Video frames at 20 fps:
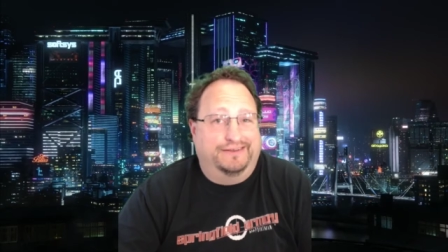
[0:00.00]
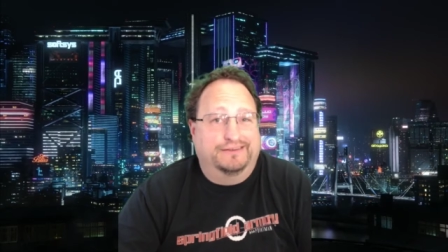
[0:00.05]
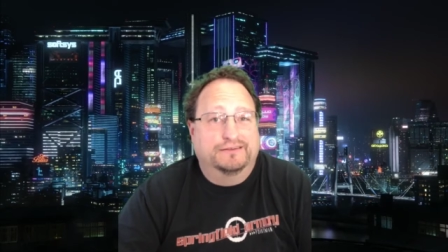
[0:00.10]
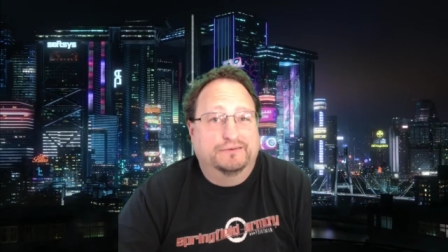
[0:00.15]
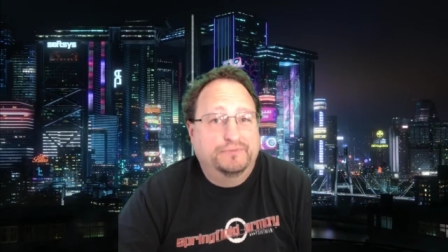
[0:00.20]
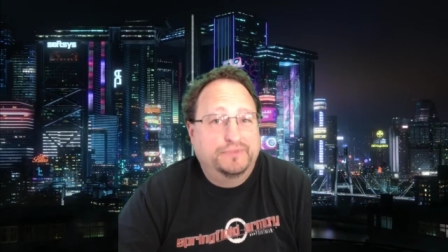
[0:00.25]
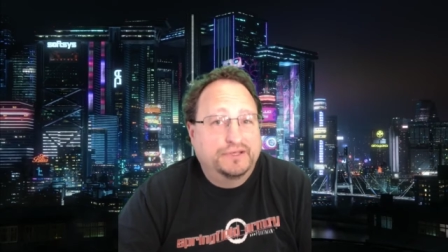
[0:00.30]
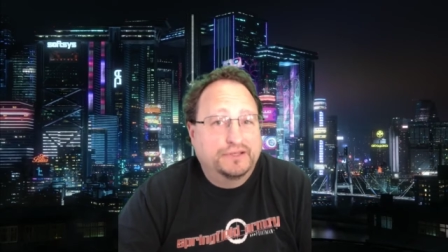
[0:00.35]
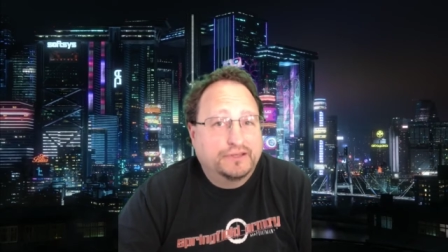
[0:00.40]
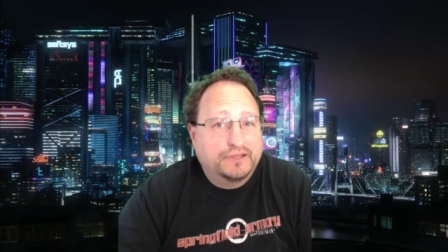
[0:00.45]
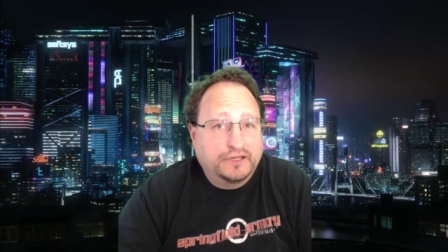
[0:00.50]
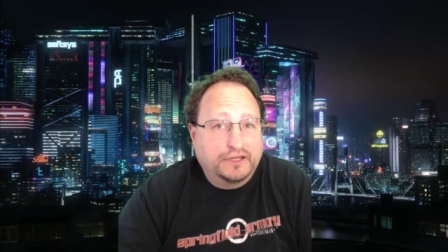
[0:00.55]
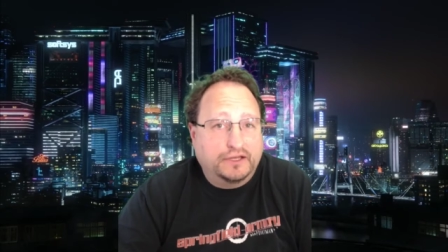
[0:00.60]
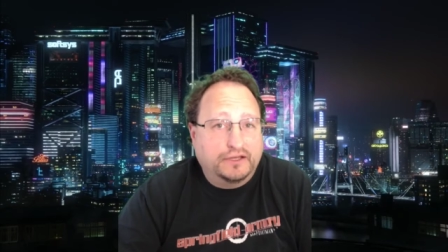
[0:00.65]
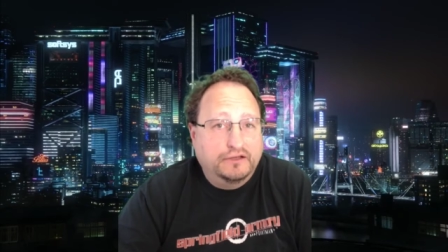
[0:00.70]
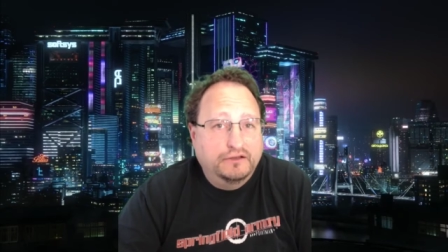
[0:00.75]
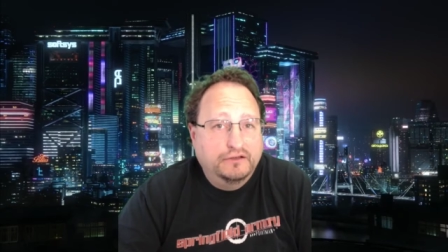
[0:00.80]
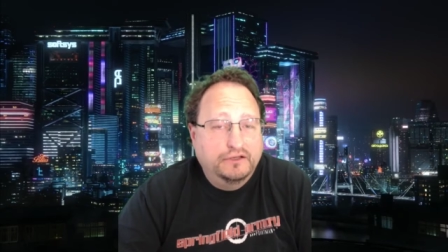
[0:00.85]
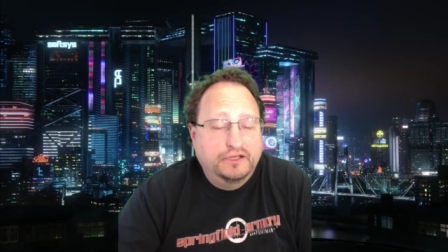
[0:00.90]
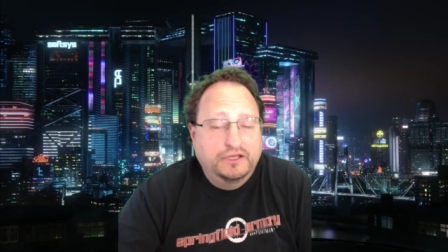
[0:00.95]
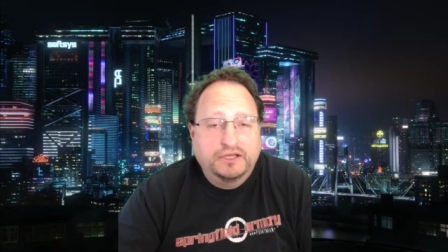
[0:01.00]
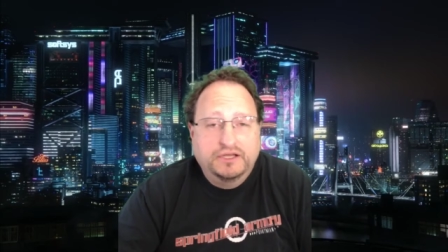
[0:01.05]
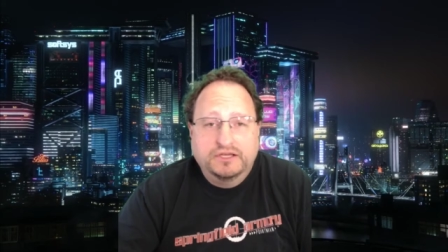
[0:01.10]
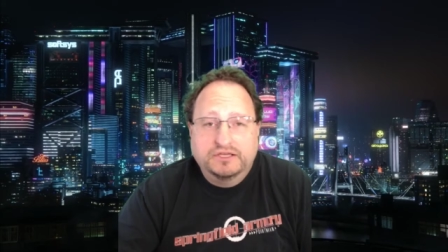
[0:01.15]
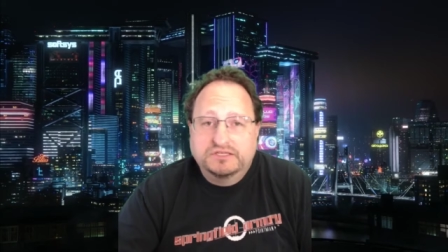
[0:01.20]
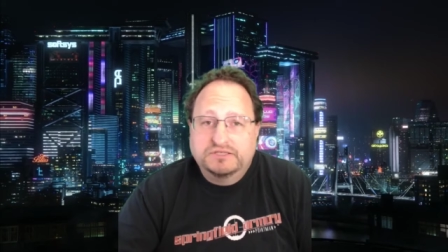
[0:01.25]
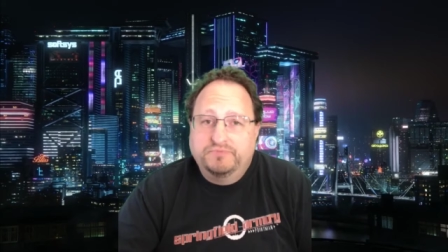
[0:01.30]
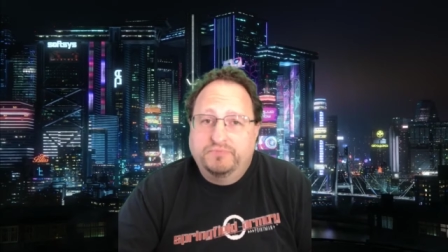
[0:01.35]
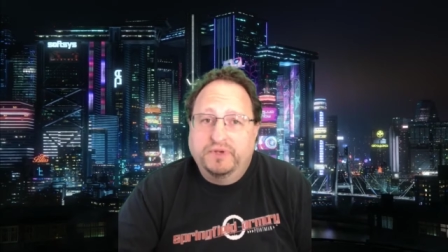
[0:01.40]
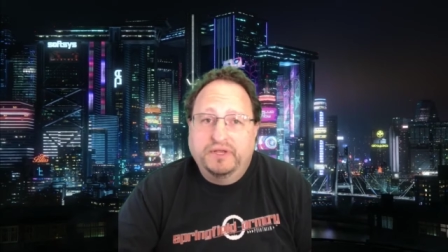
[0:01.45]
availability.
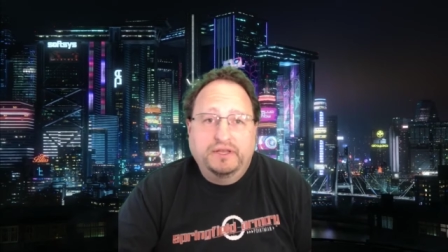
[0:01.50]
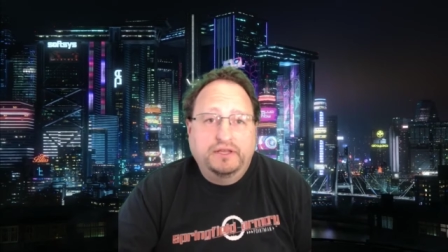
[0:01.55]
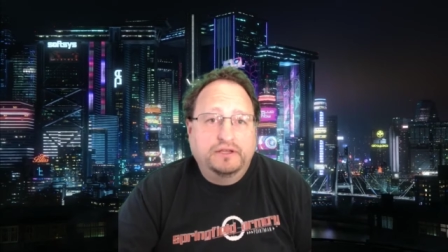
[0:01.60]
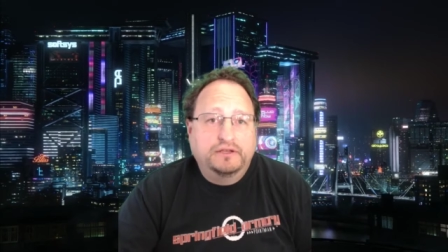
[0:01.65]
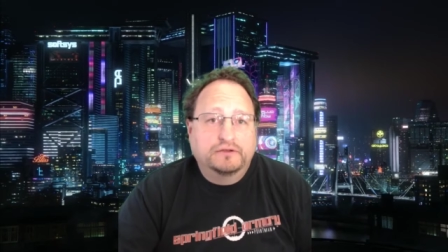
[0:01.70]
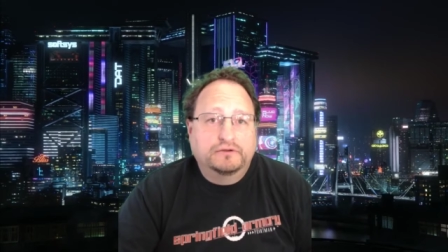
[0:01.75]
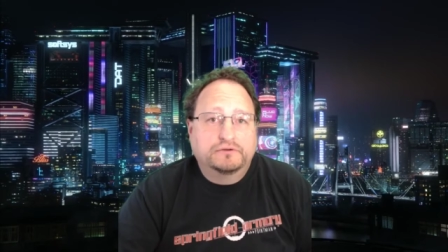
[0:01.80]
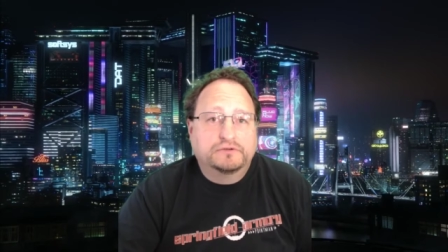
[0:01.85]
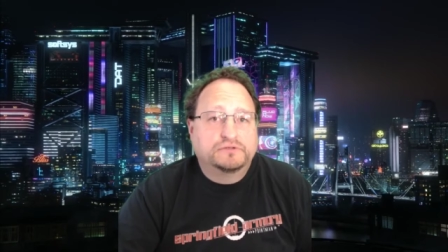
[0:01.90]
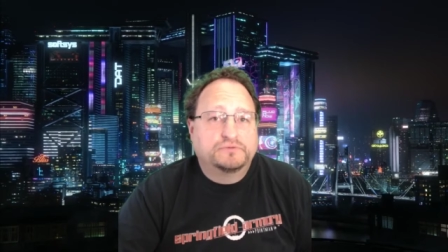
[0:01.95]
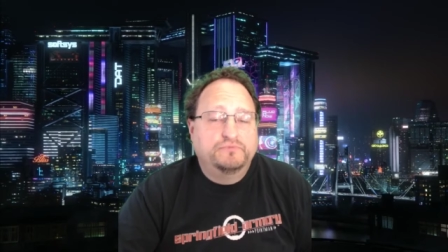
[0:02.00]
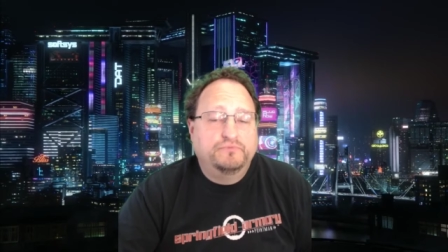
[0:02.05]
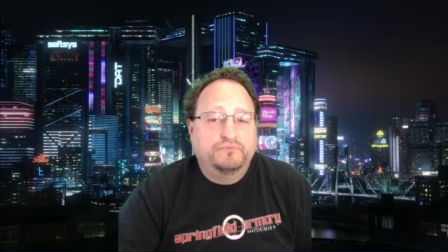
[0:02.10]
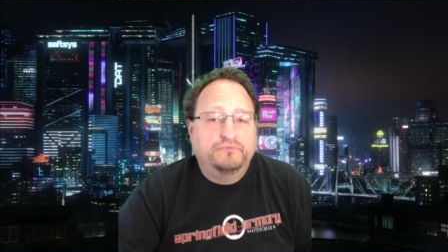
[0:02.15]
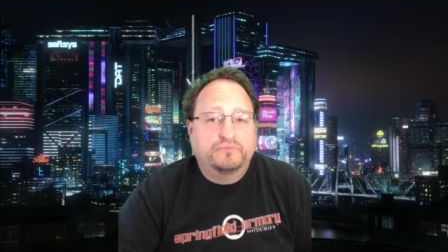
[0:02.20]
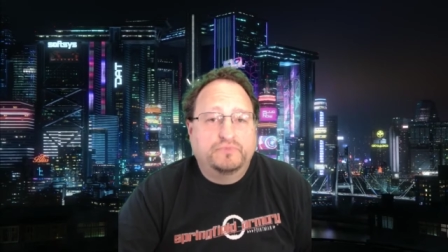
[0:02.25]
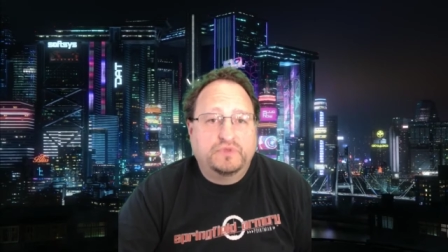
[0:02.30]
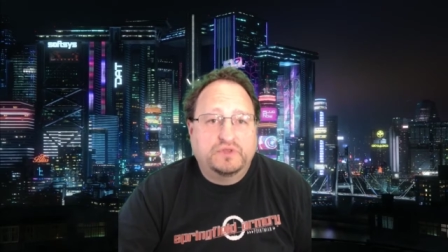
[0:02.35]
Speed healers,